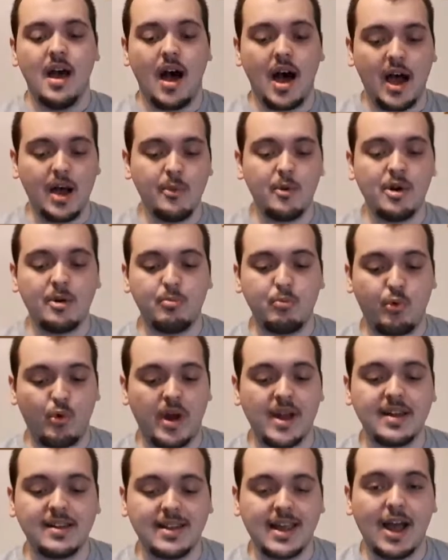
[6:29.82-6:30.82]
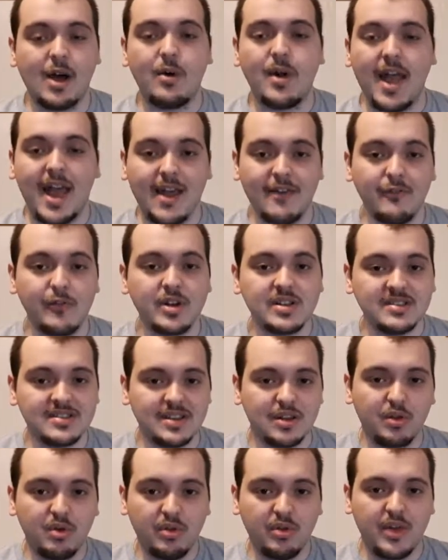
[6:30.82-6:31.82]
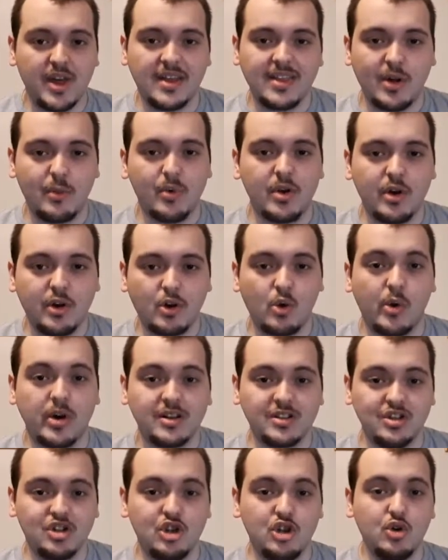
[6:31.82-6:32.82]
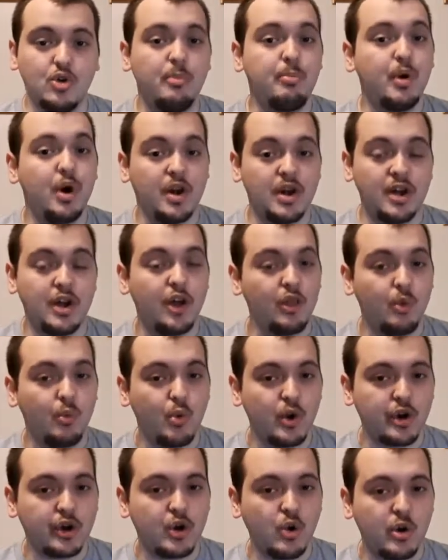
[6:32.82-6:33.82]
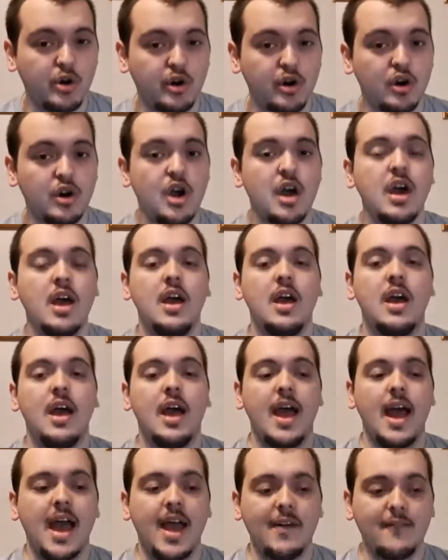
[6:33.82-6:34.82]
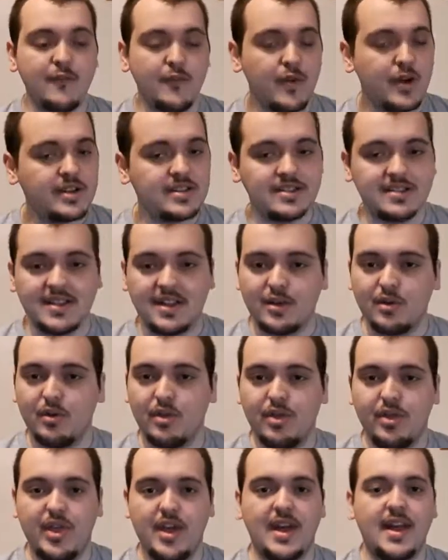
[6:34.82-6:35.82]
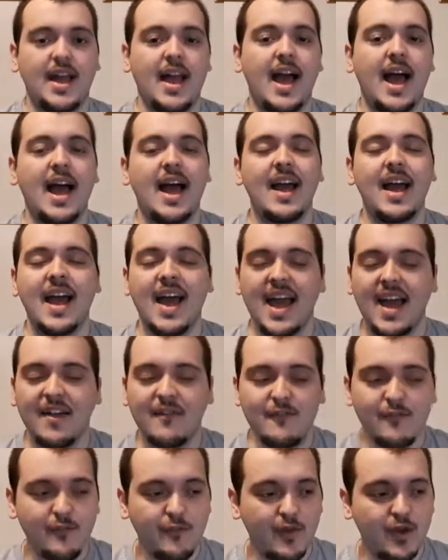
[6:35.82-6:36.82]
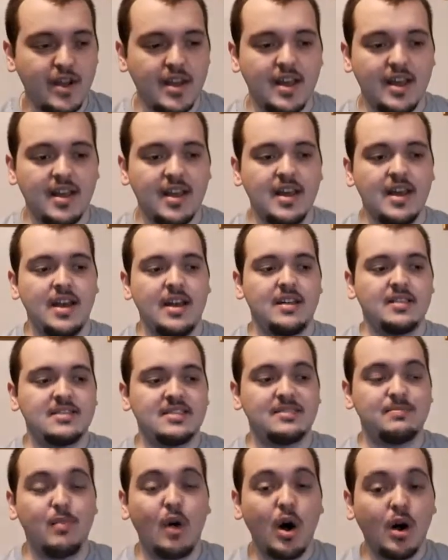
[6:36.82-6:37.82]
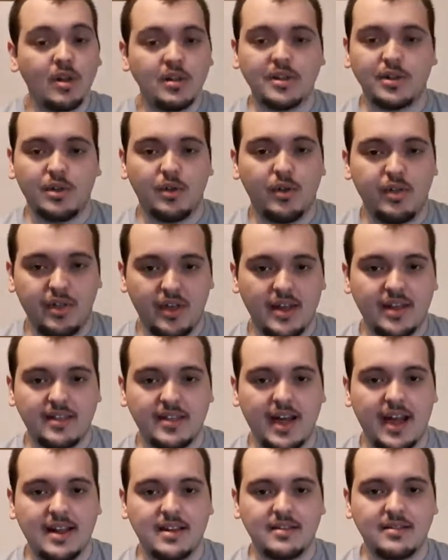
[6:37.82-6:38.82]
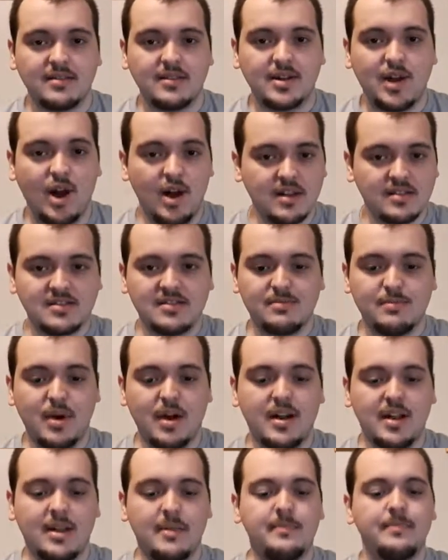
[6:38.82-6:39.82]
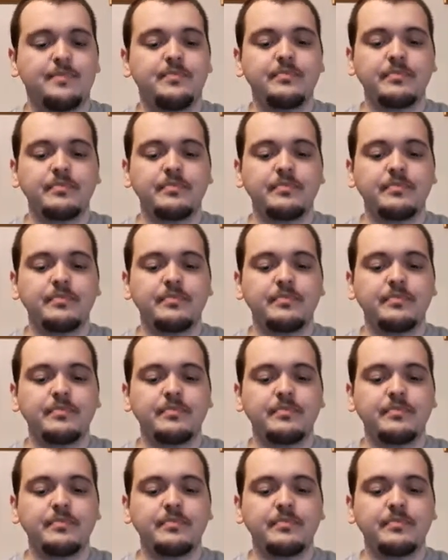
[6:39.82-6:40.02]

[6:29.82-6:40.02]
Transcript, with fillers: I would break down every single thing that we are going to do, put it on the work order, every single thing, at every small little thing that costs money.